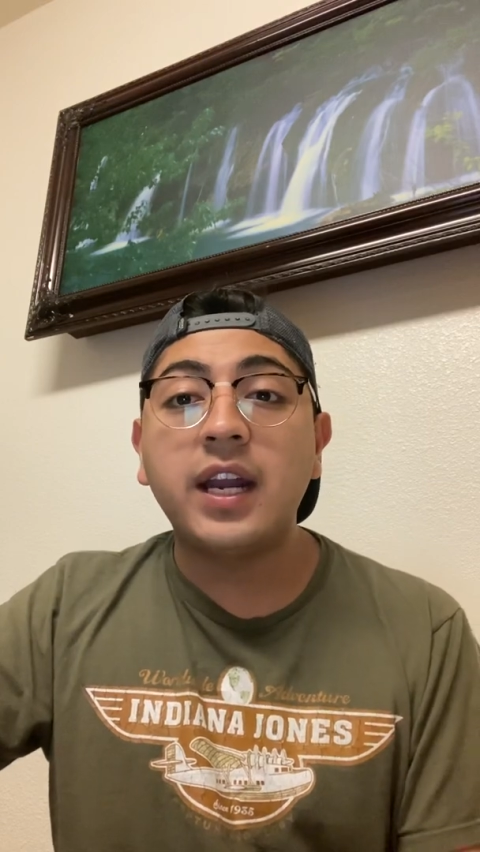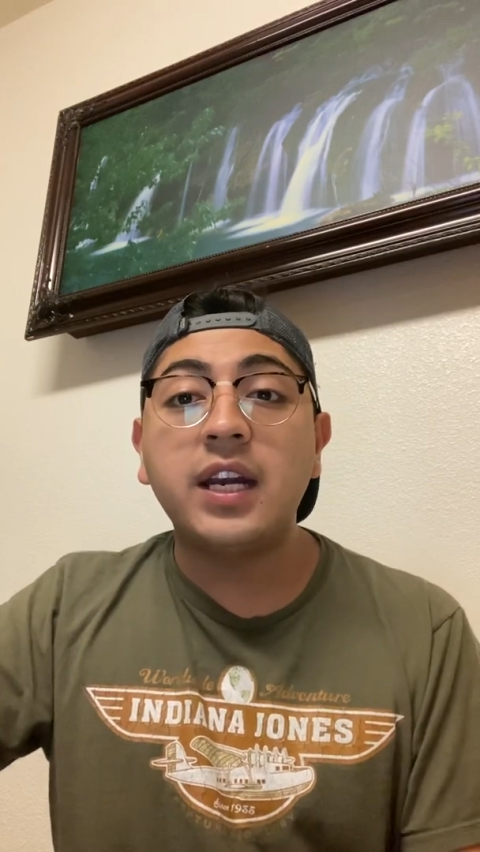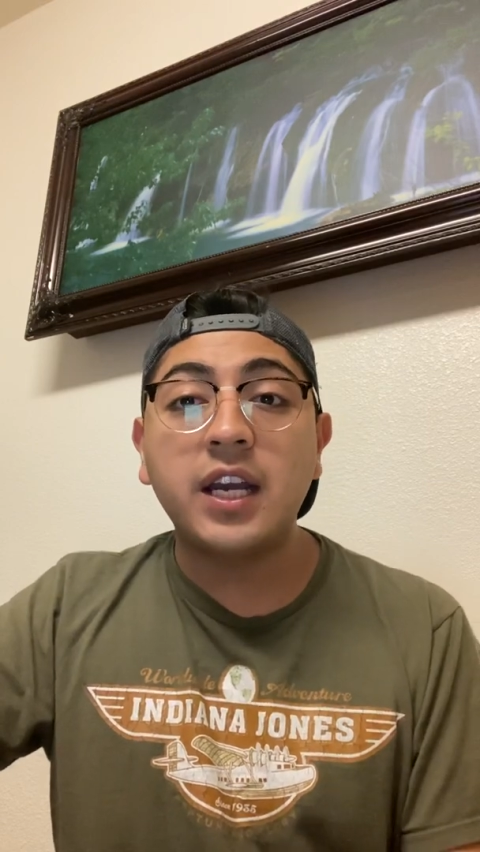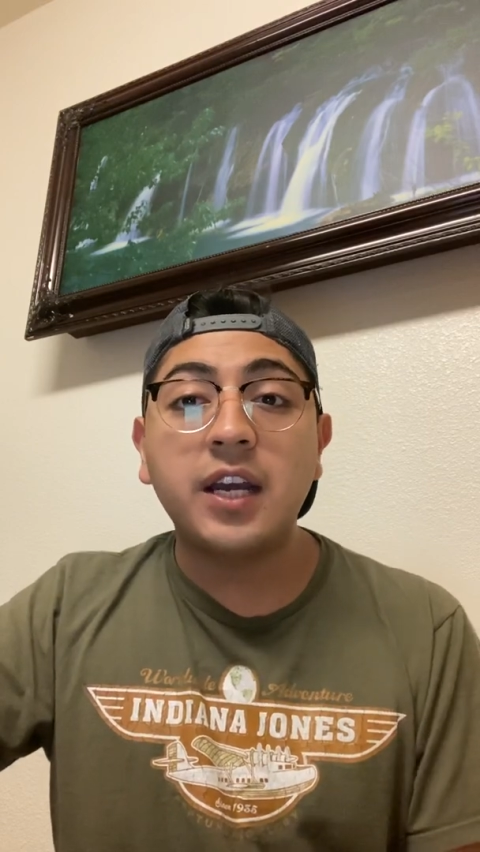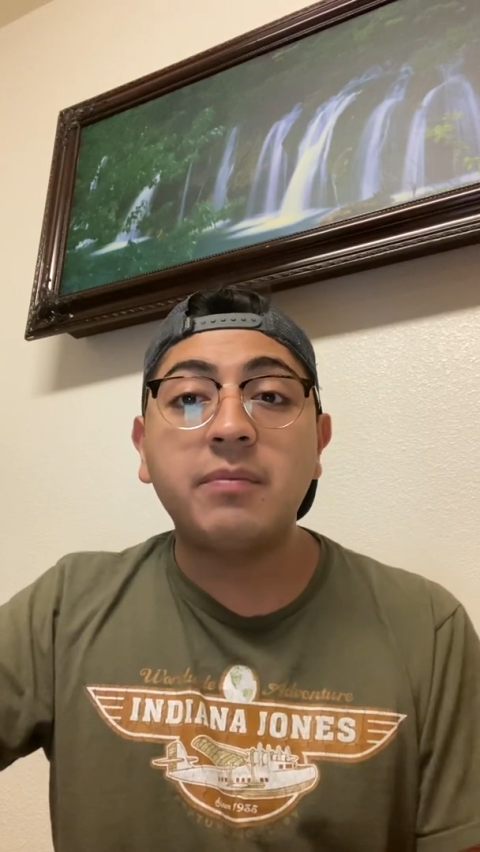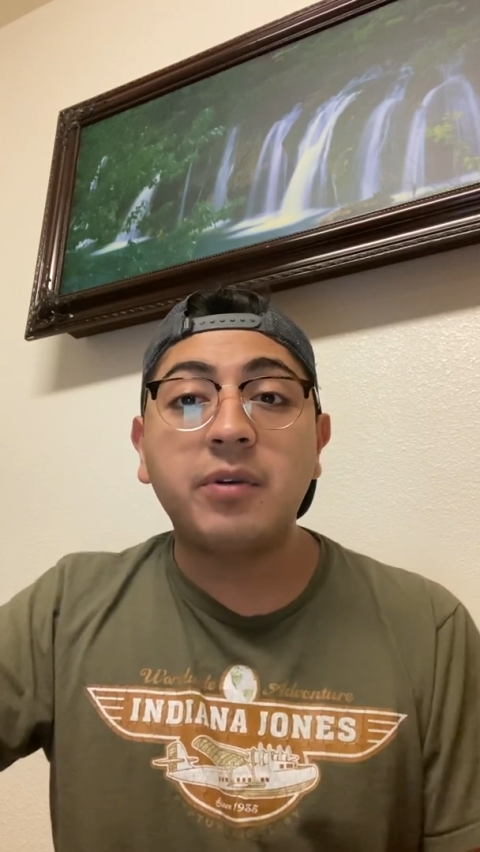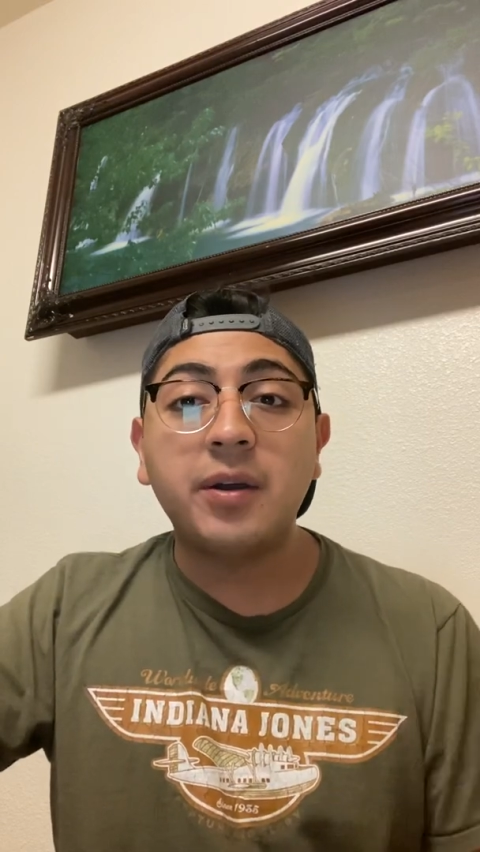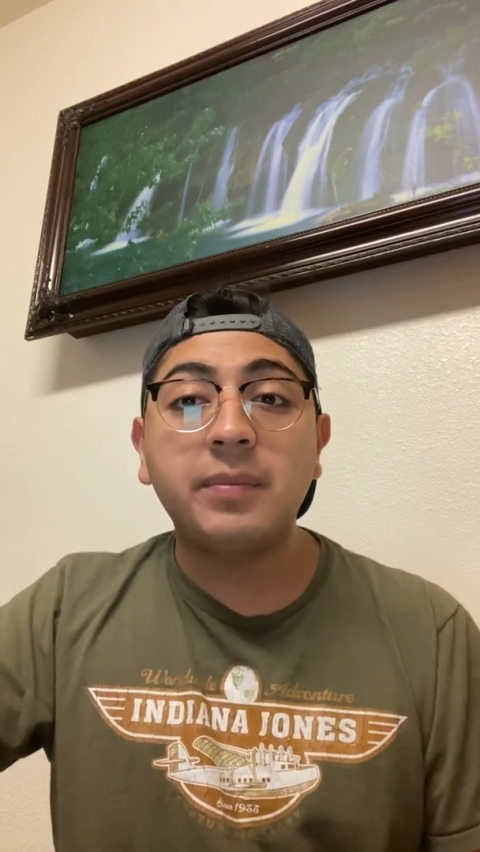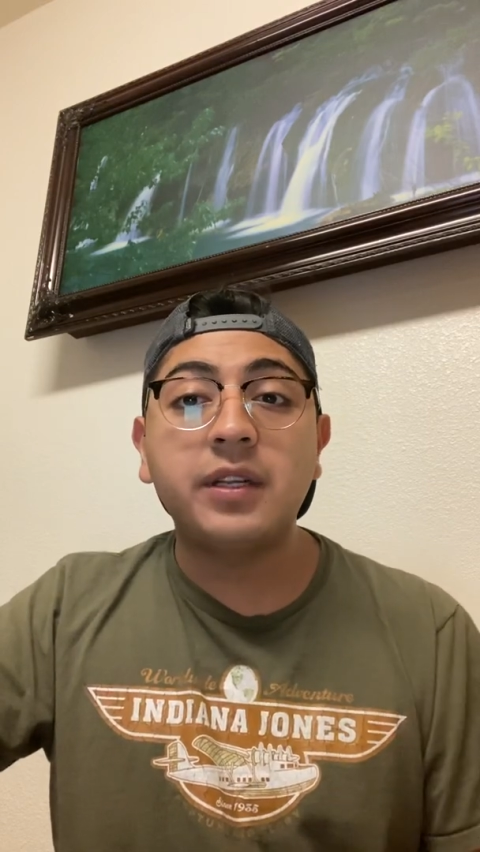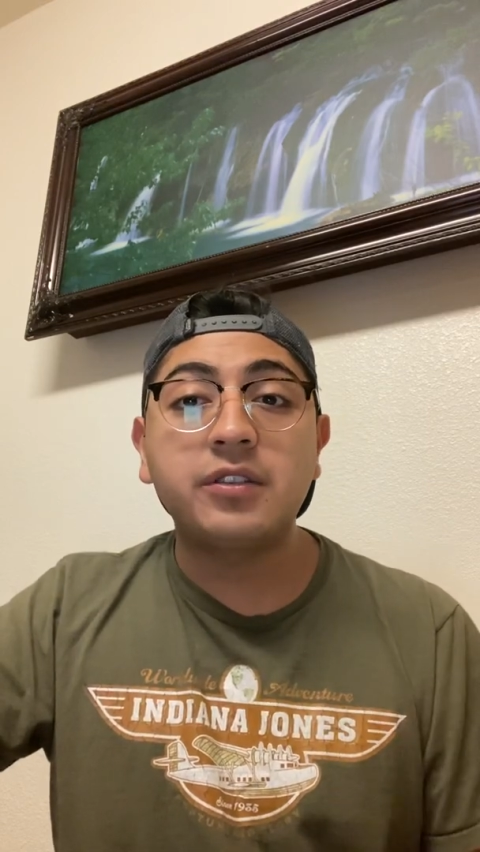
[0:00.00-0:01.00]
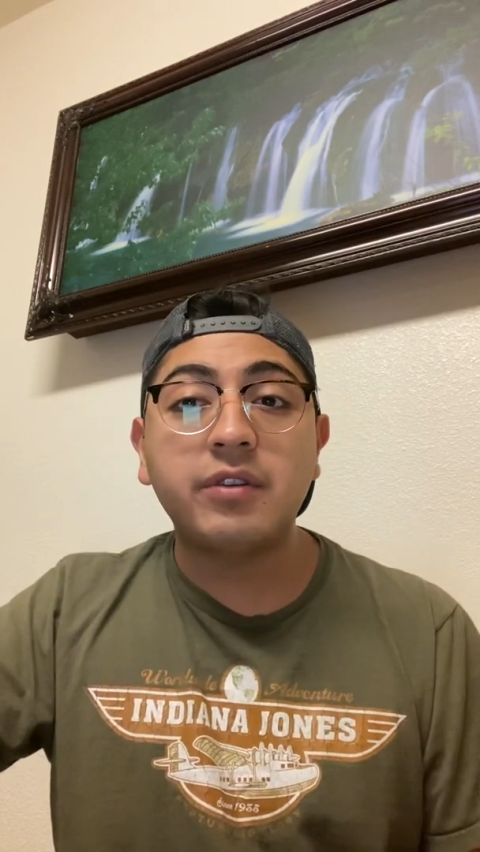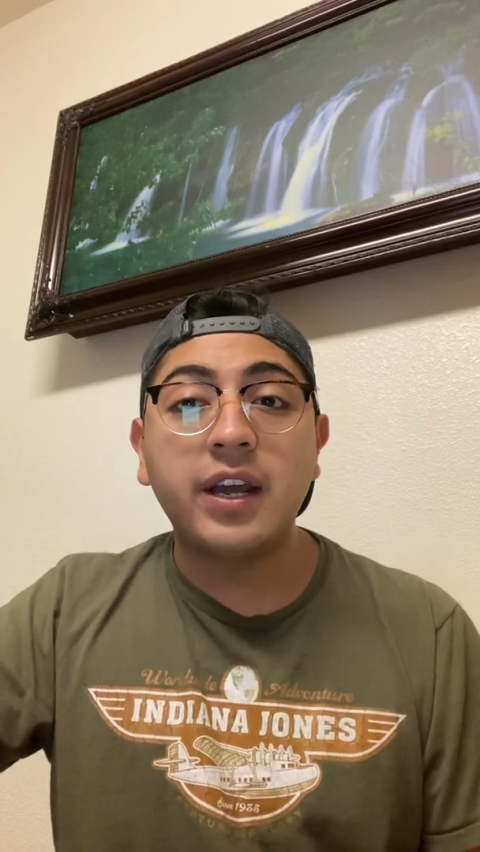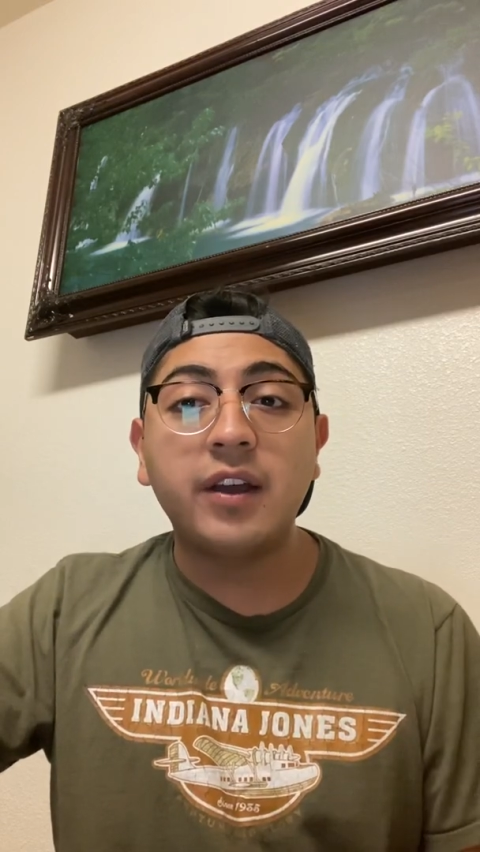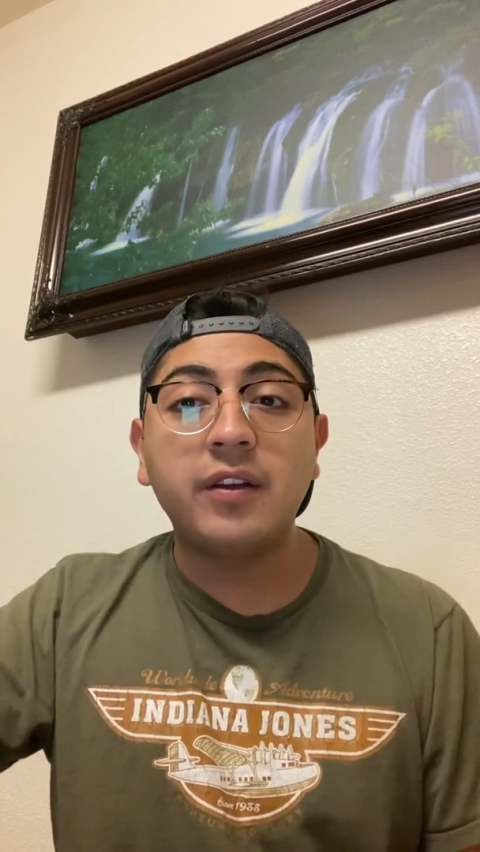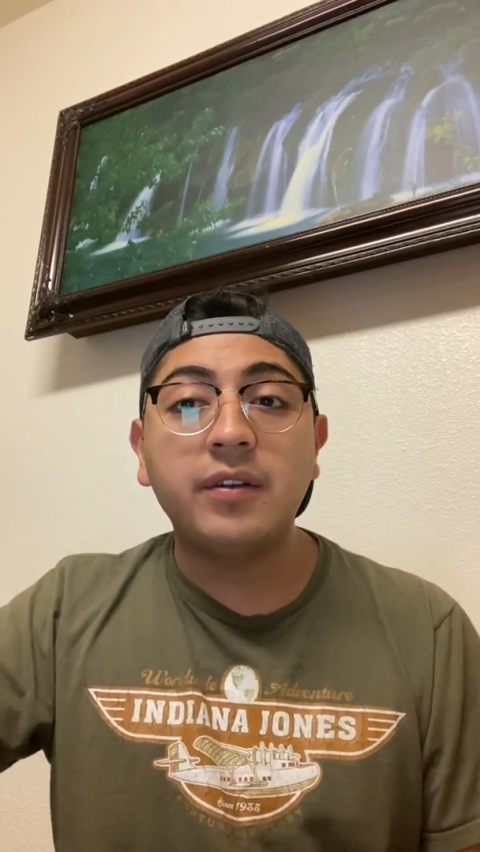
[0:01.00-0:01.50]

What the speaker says: non-prompted trial.